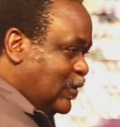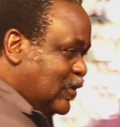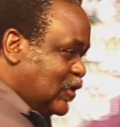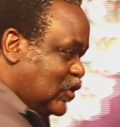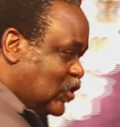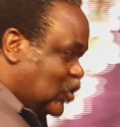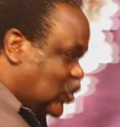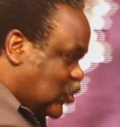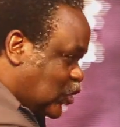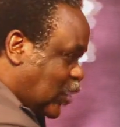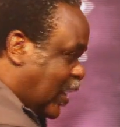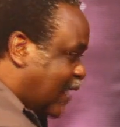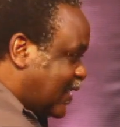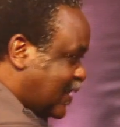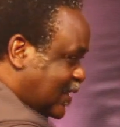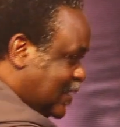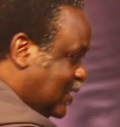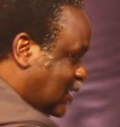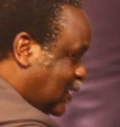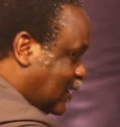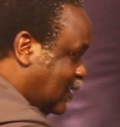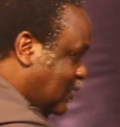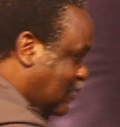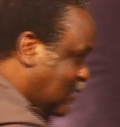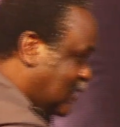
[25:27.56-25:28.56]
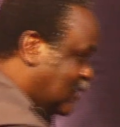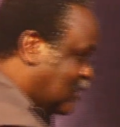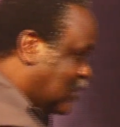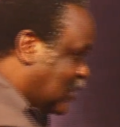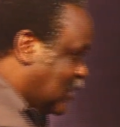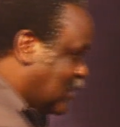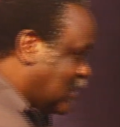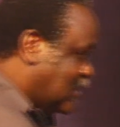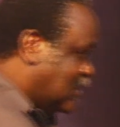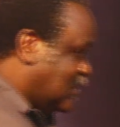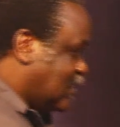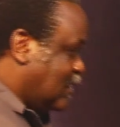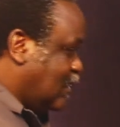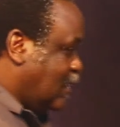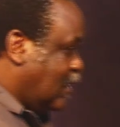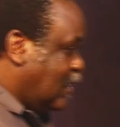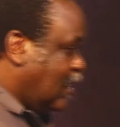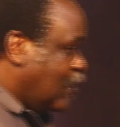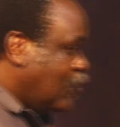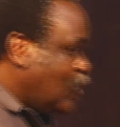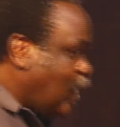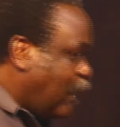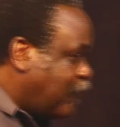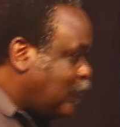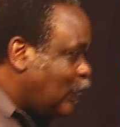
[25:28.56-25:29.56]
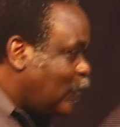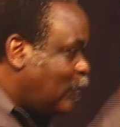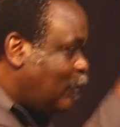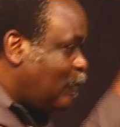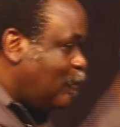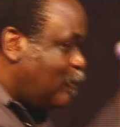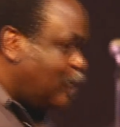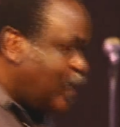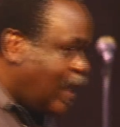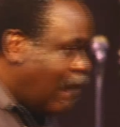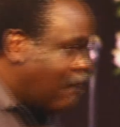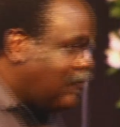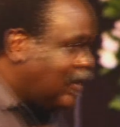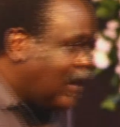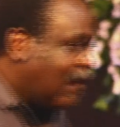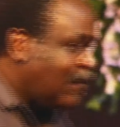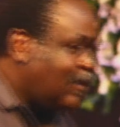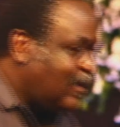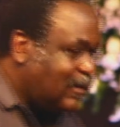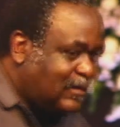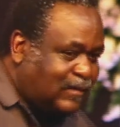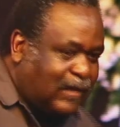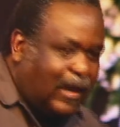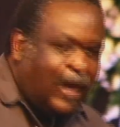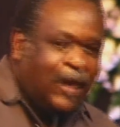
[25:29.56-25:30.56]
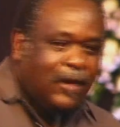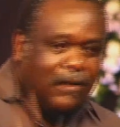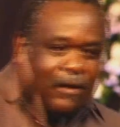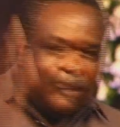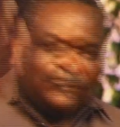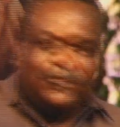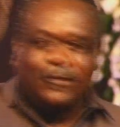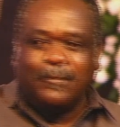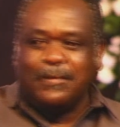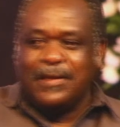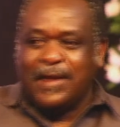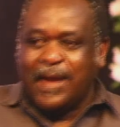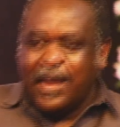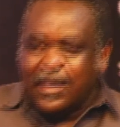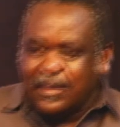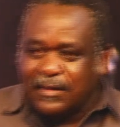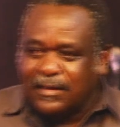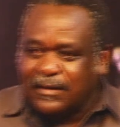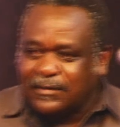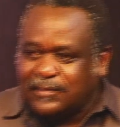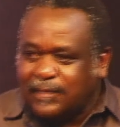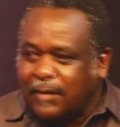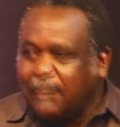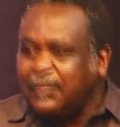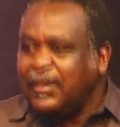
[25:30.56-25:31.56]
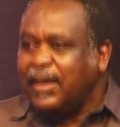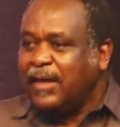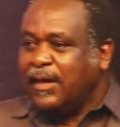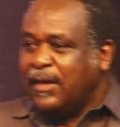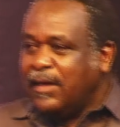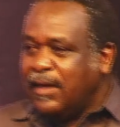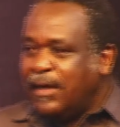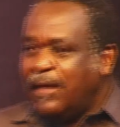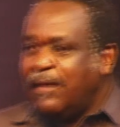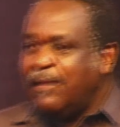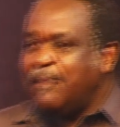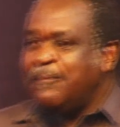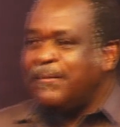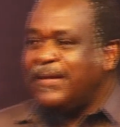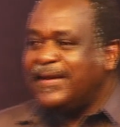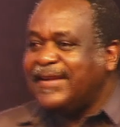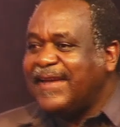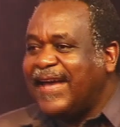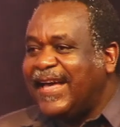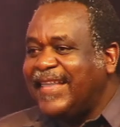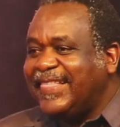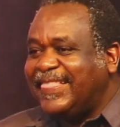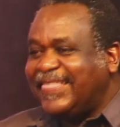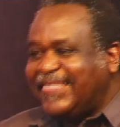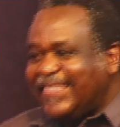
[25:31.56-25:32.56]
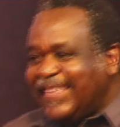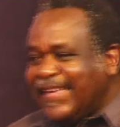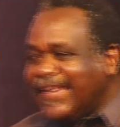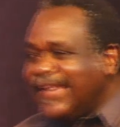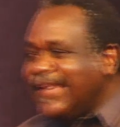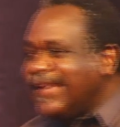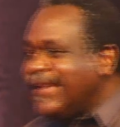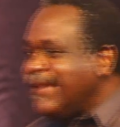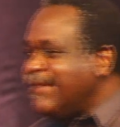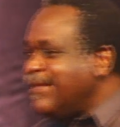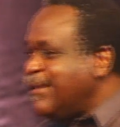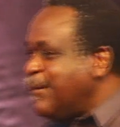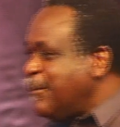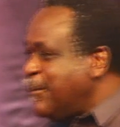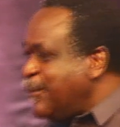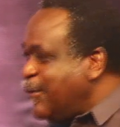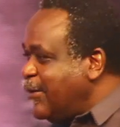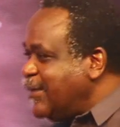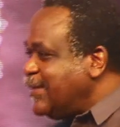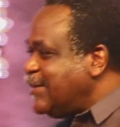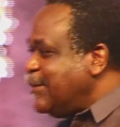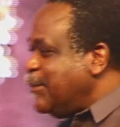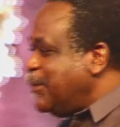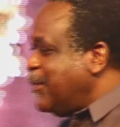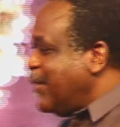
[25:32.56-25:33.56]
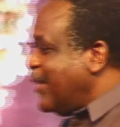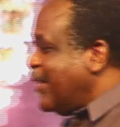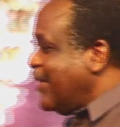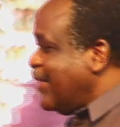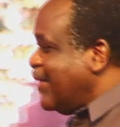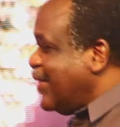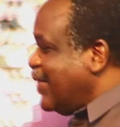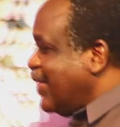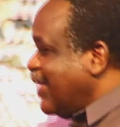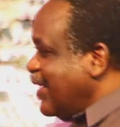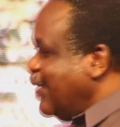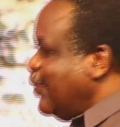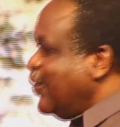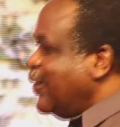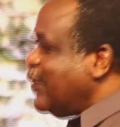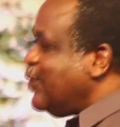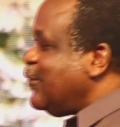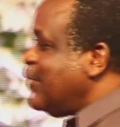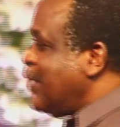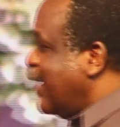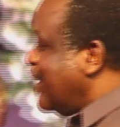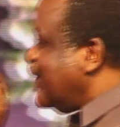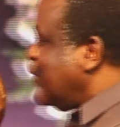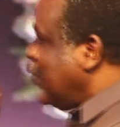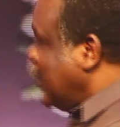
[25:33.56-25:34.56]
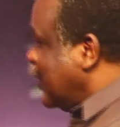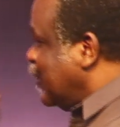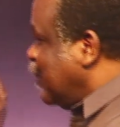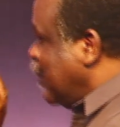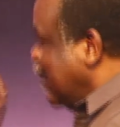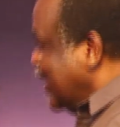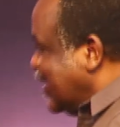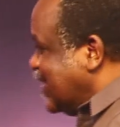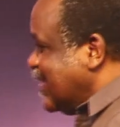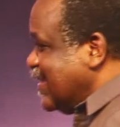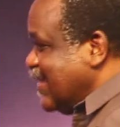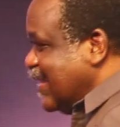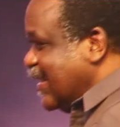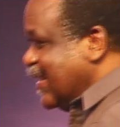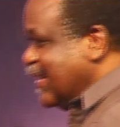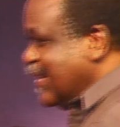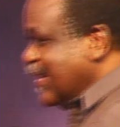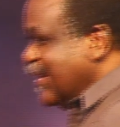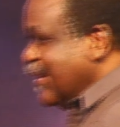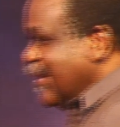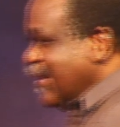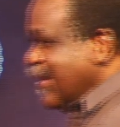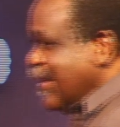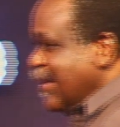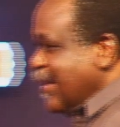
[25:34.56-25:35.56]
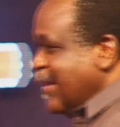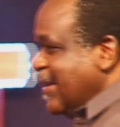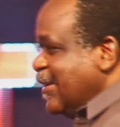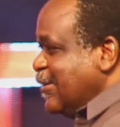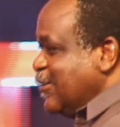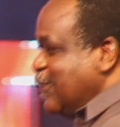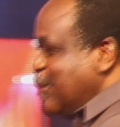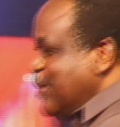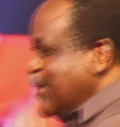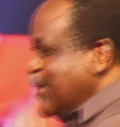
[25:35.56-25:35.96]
instructing the kid? You have to behave like this. You have to be like this. But I think the most important thing that was missing, to